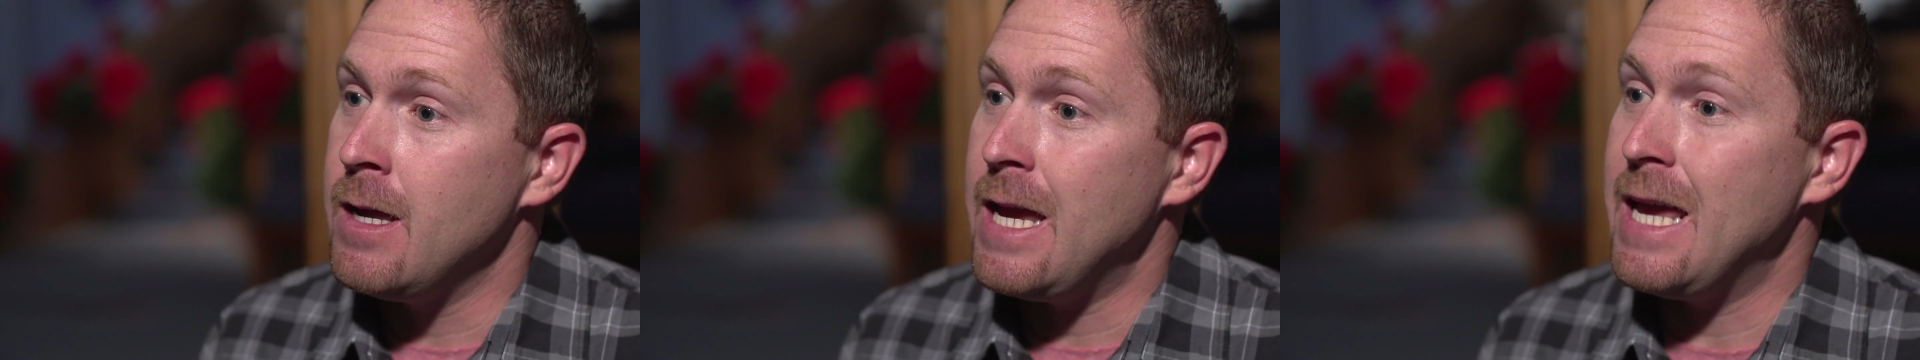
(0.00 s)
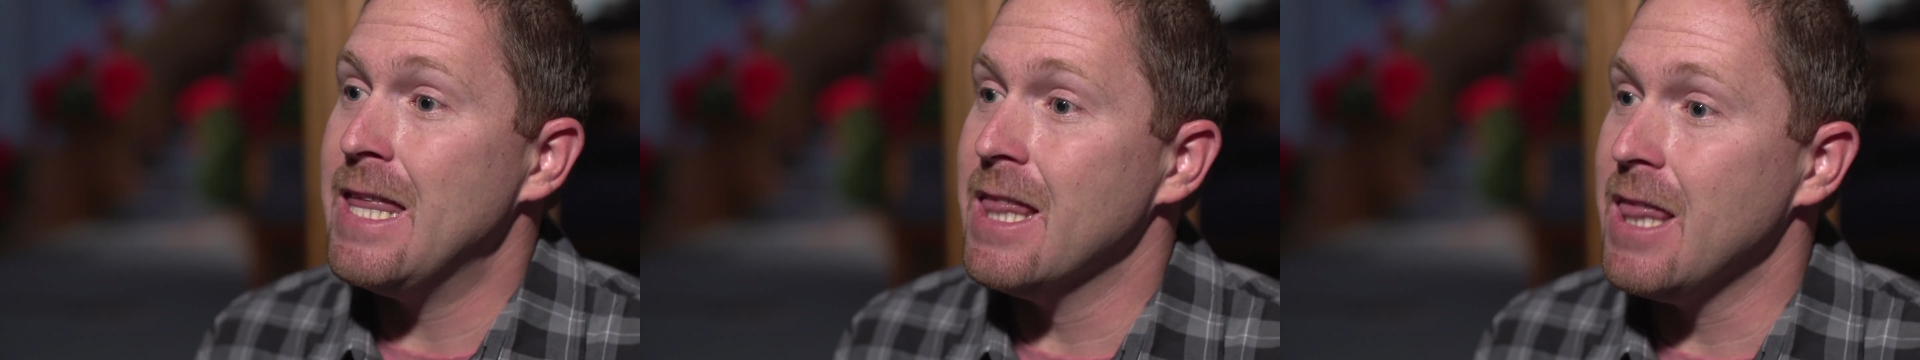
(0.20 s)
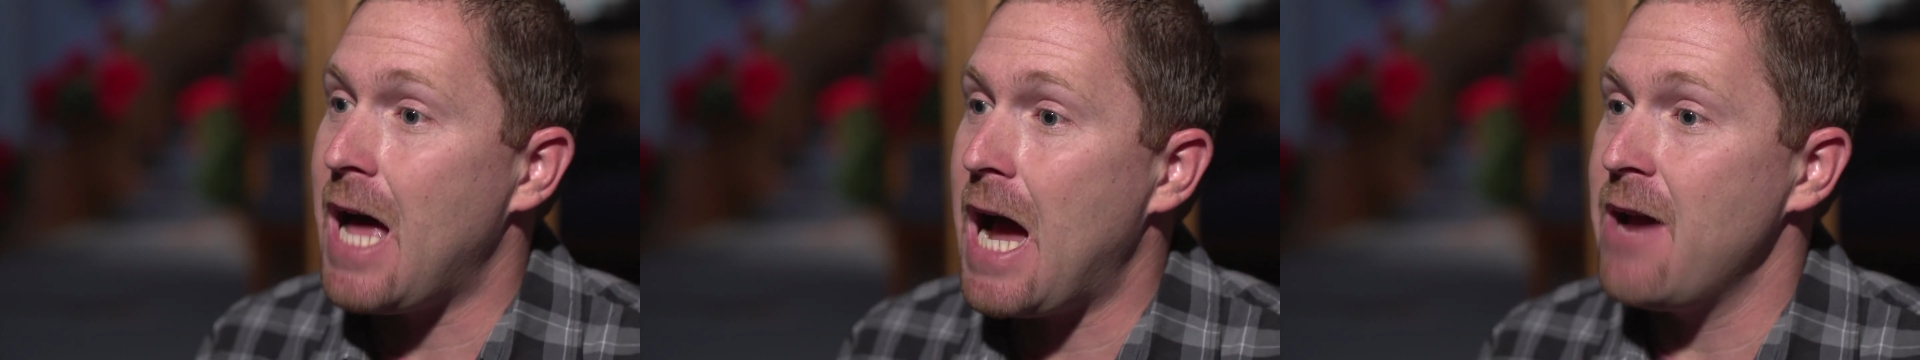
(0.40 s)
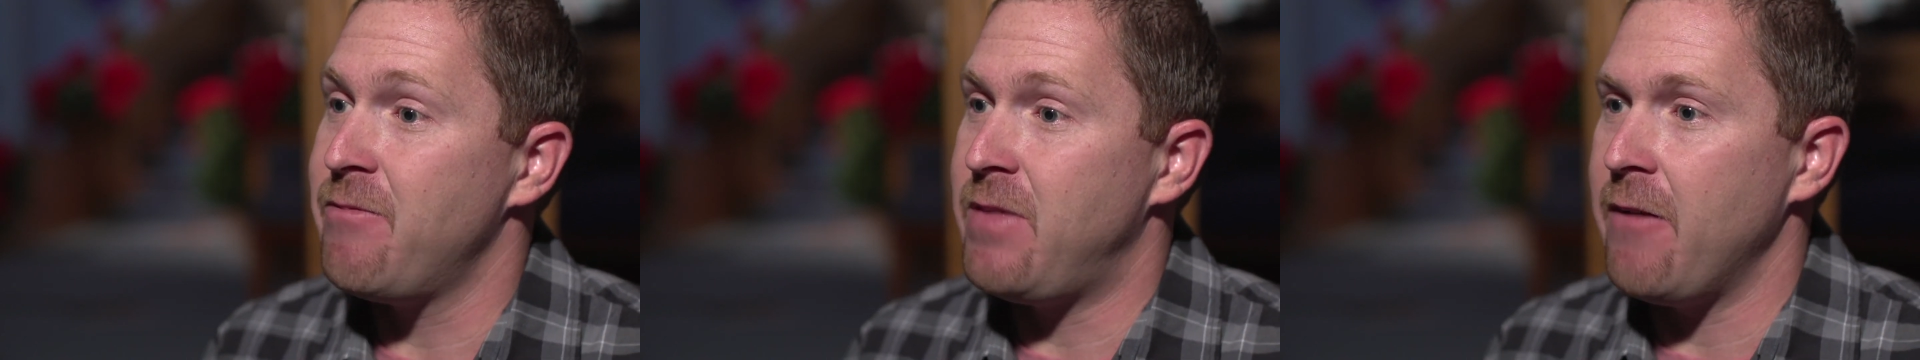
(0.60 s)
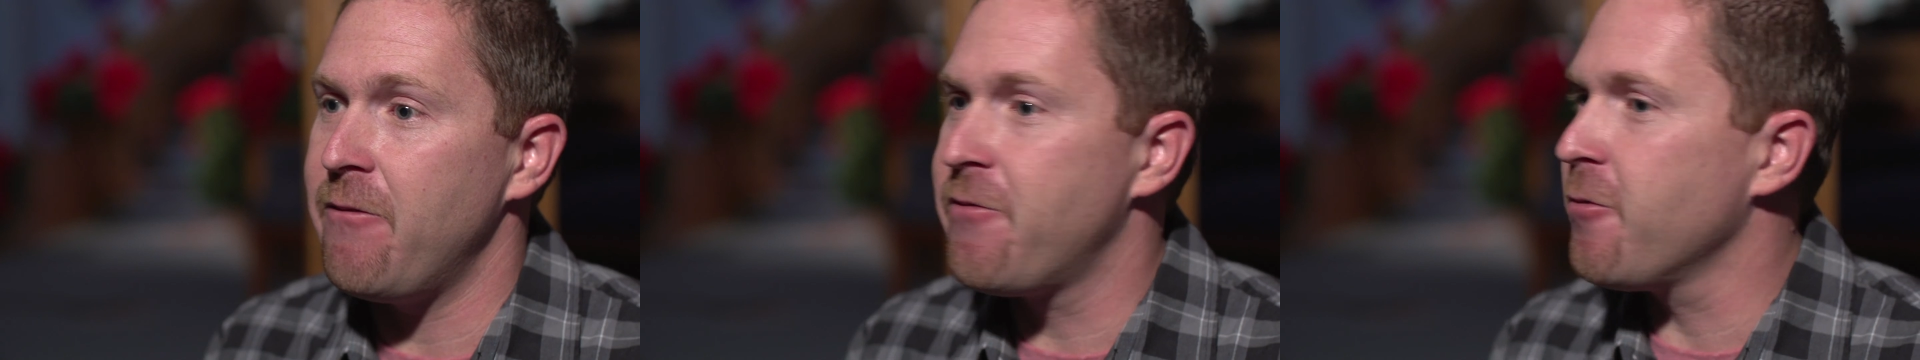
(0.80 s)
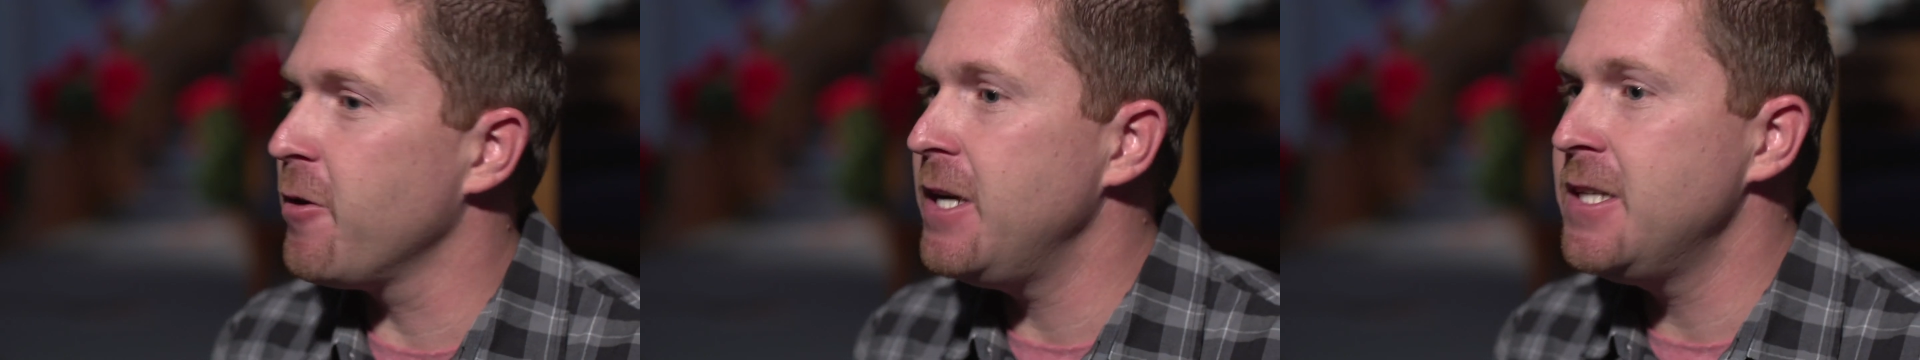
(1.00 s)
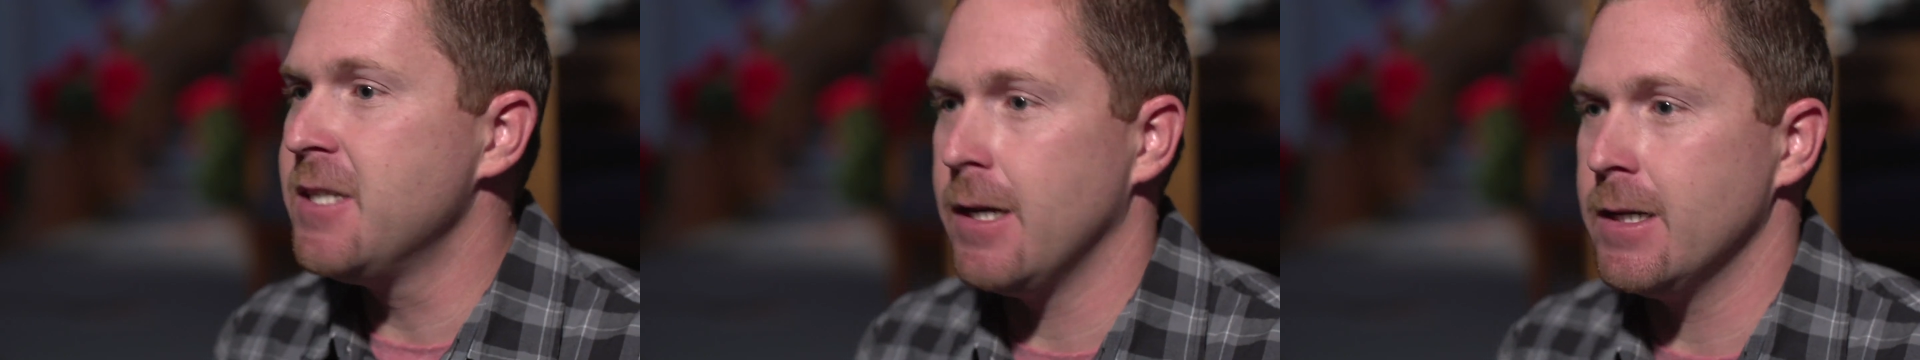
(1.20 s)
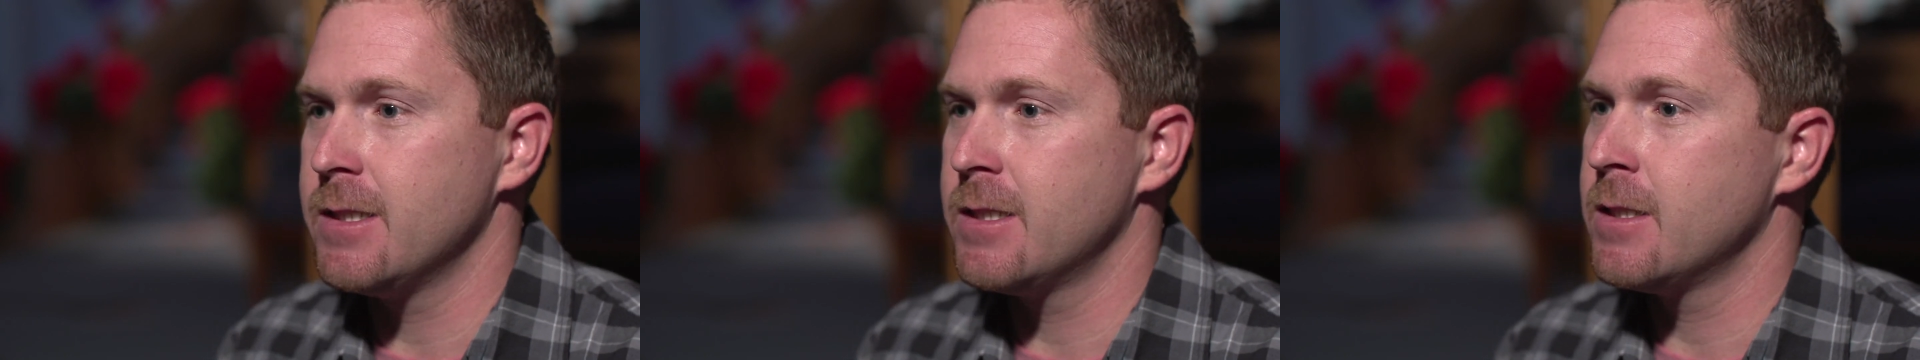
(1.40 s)
in life that frees
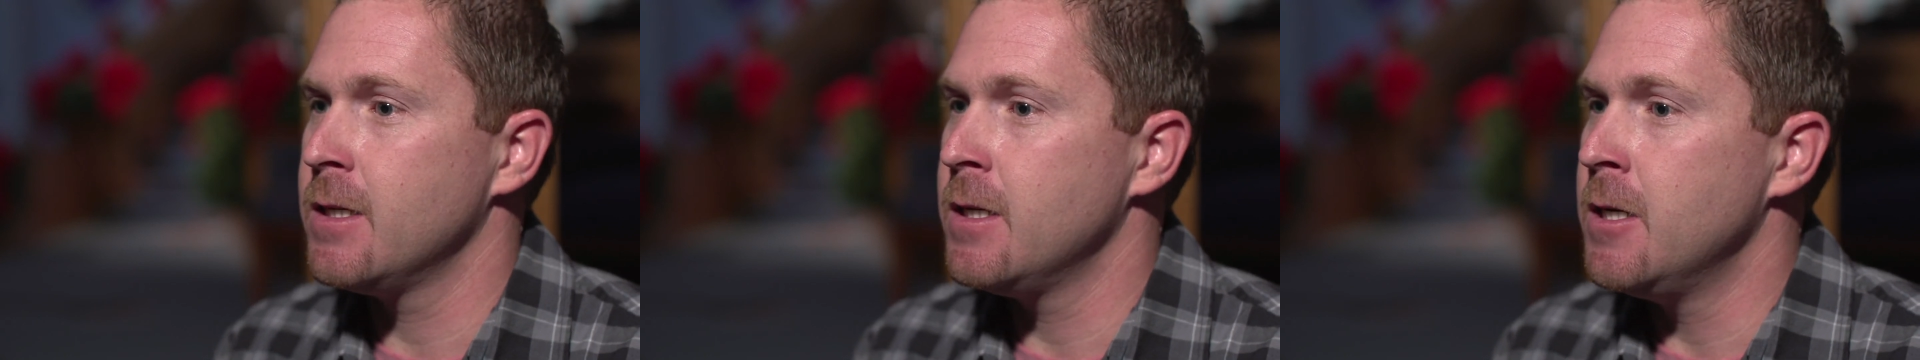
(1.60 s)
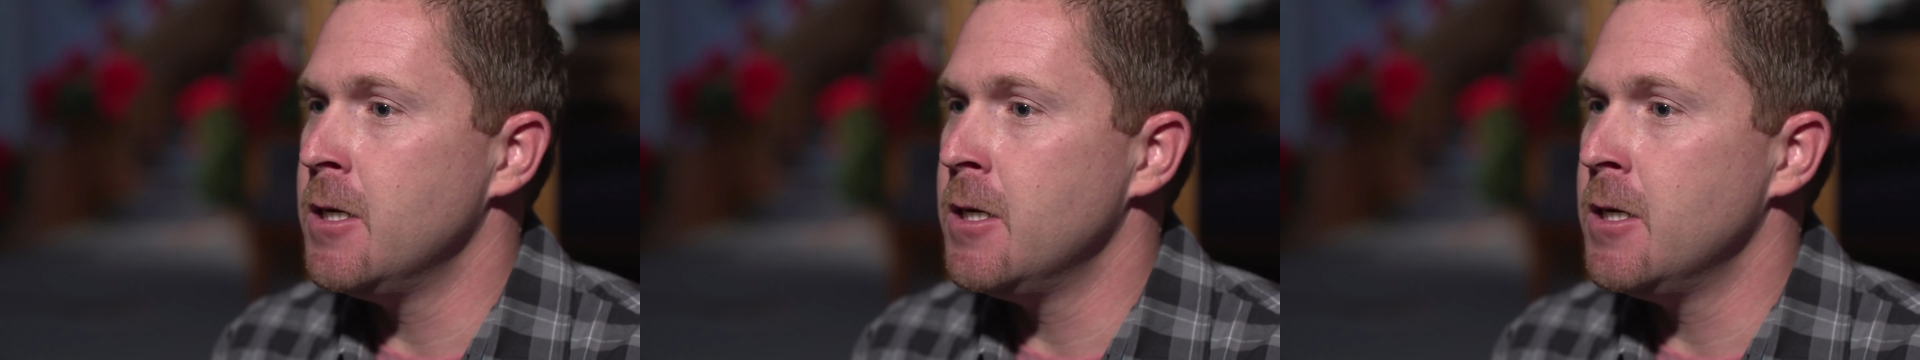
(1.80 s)
us